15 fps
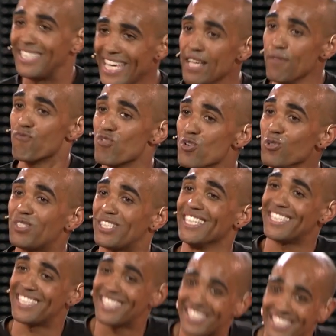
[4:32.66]
deep
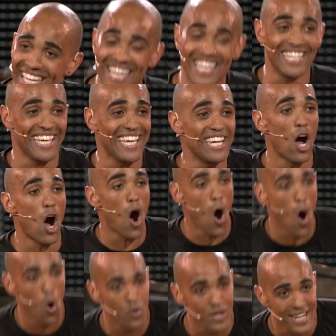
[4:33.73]
rooted sin in our
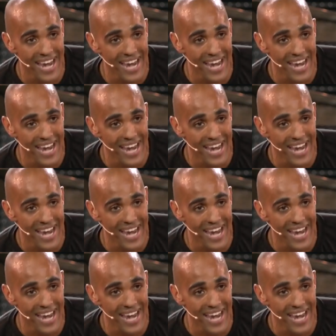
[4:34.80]
old